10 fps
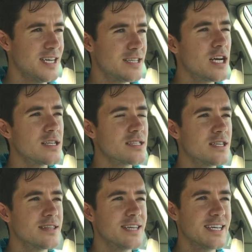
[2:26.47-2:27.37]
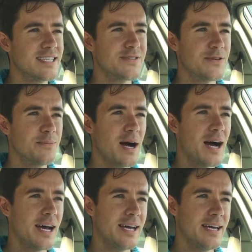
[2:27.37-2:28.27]
It does good things for
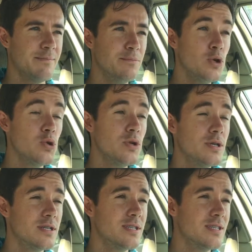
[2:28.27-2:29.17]
my mood.